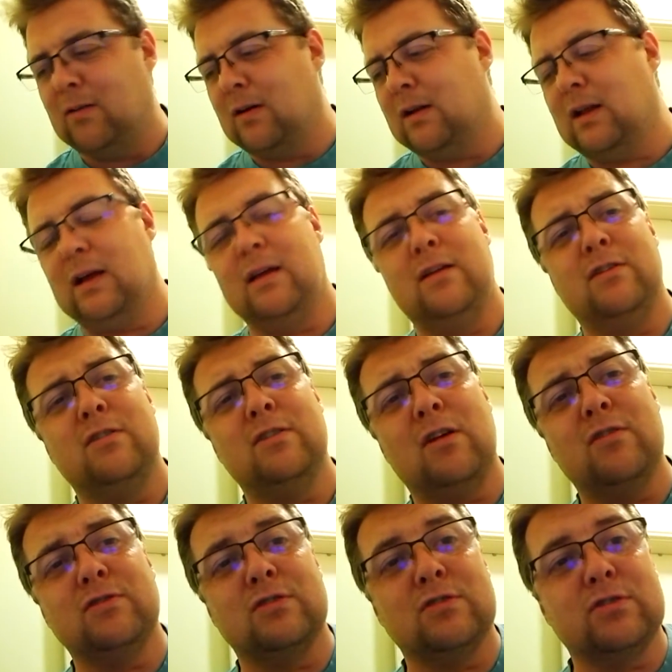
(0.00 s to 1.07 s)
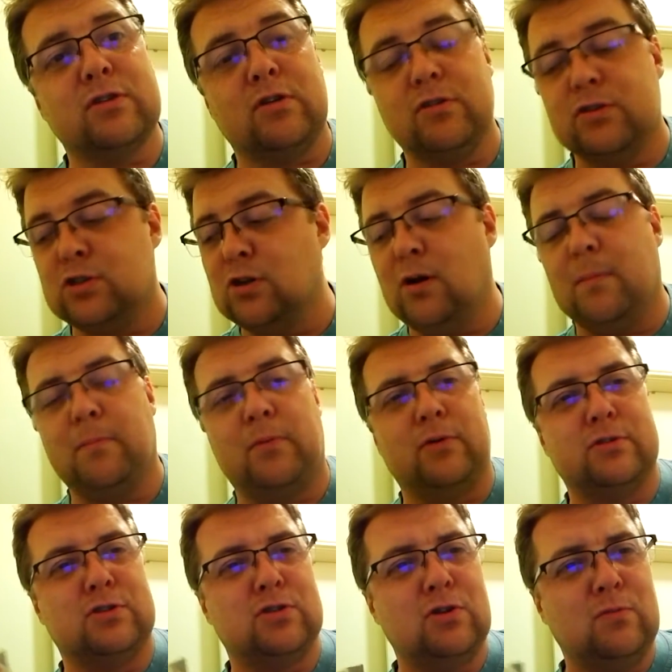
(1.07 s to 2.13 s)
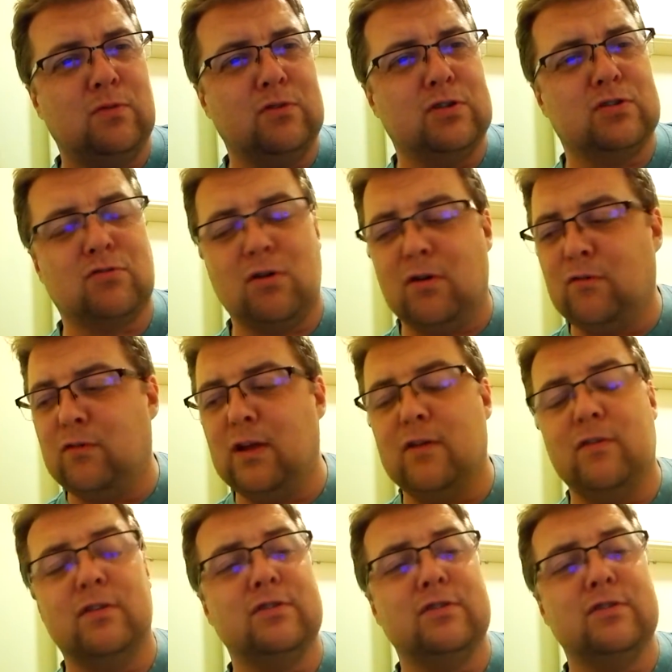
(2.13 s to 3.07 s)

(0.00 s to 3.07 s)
like it, as long as it does a good job, but too much strong flavour.